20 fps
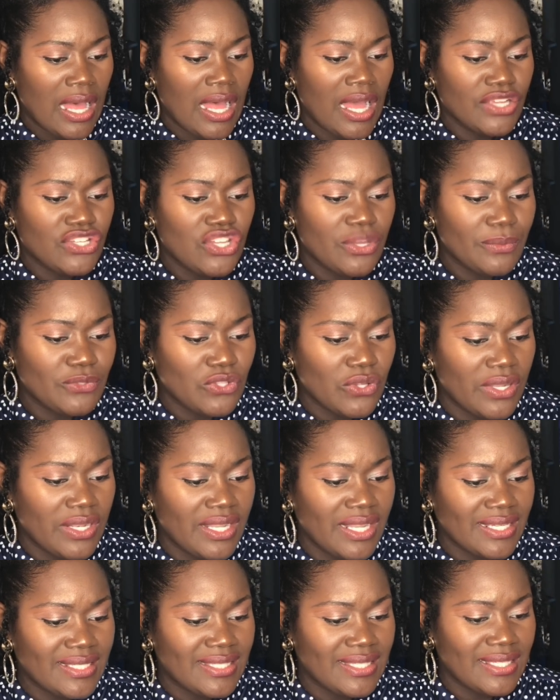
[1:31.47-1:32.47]
Uh, she was
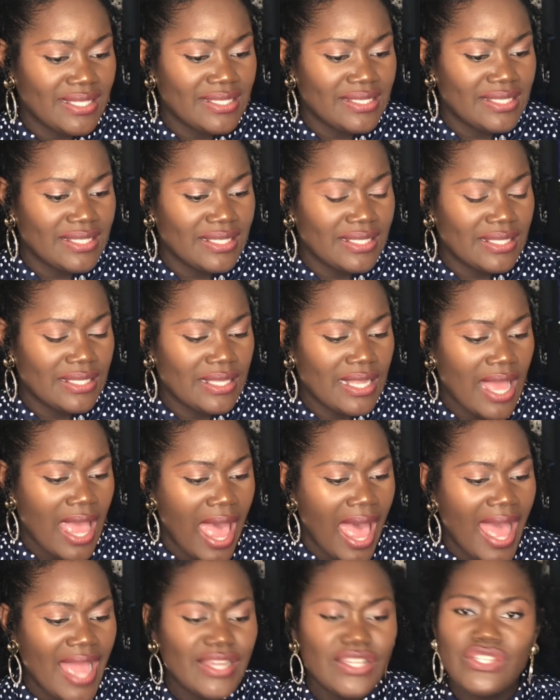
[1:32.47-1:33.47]
on Nick's season.
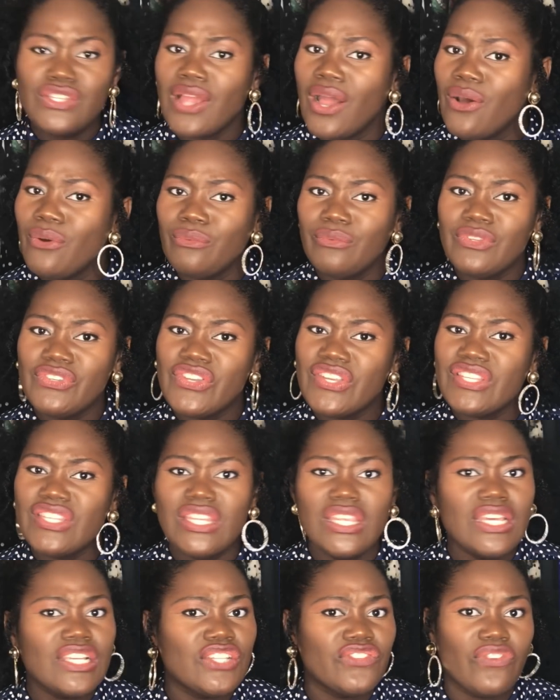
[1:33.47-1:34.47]
I don't, she
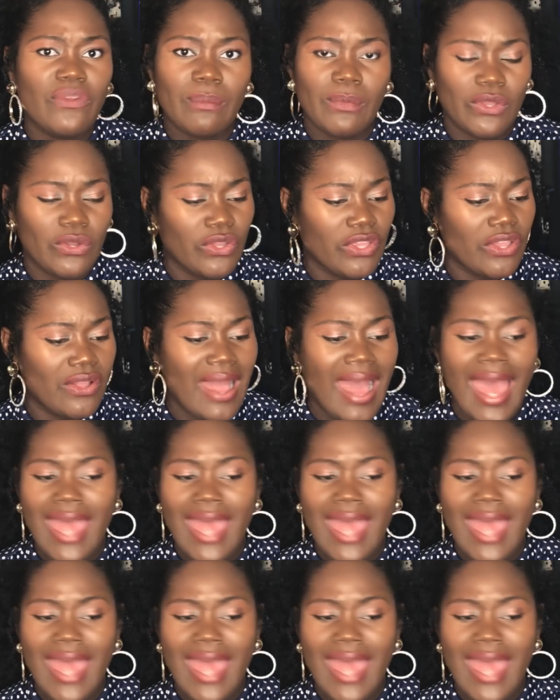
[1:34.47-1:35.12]
looks familiar.